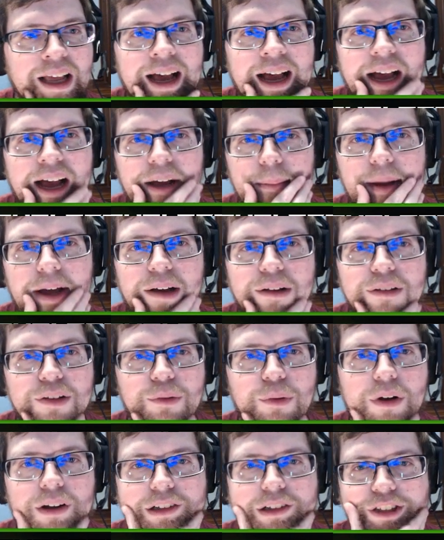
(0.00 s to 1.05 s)
How about
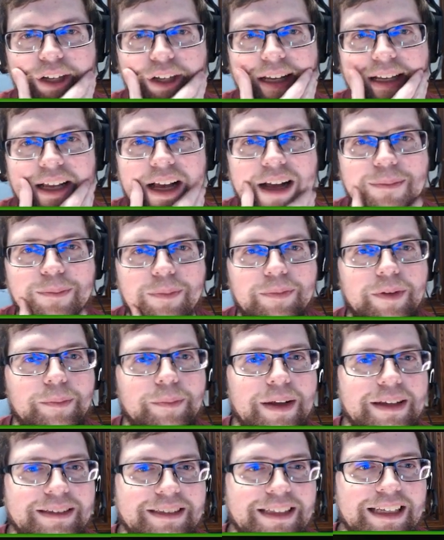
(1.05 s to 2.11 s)
you all try
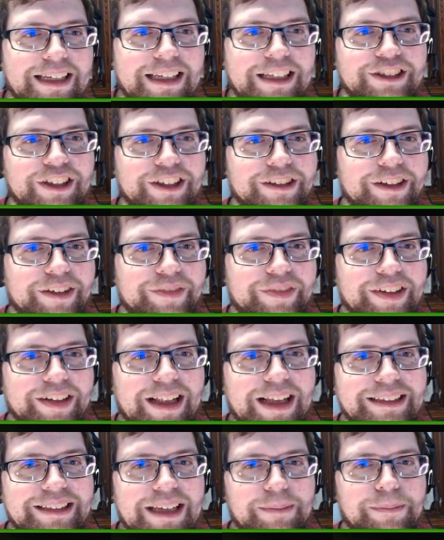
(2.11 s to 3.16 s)
complimenting each other after
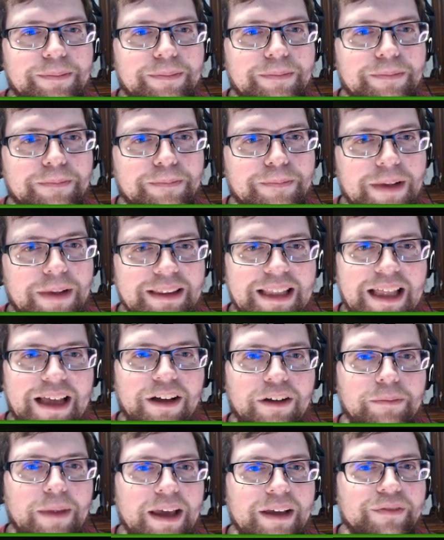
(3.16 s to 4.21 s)
class? I bet
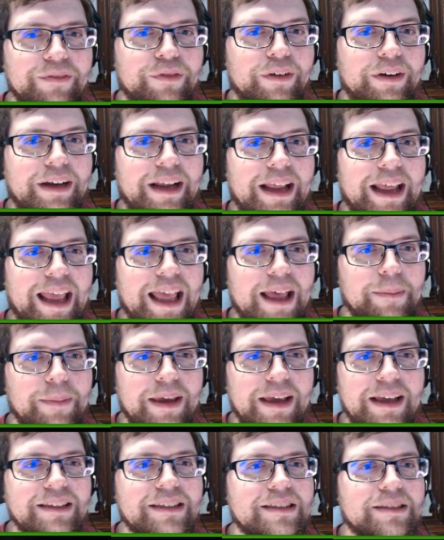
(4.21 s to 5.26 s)
that'll make for an
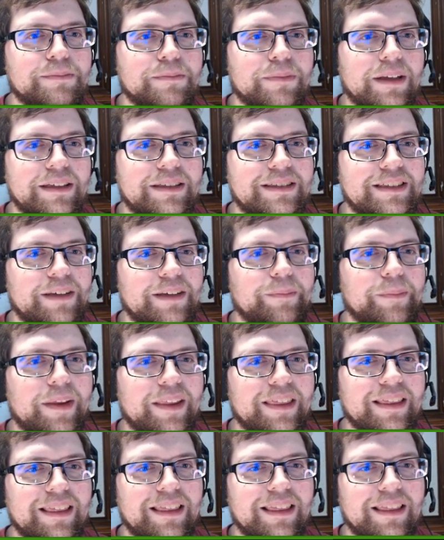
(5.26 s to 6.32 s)
ambience plus
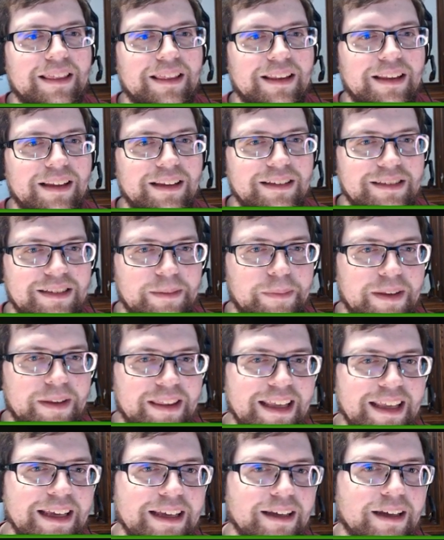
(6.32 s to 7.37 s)

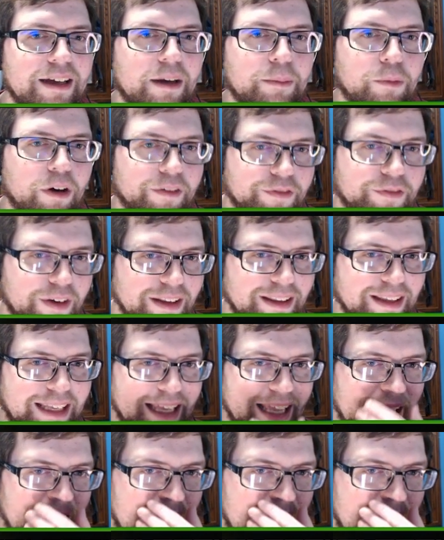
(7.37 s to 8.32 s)
sympathetic, a more friendly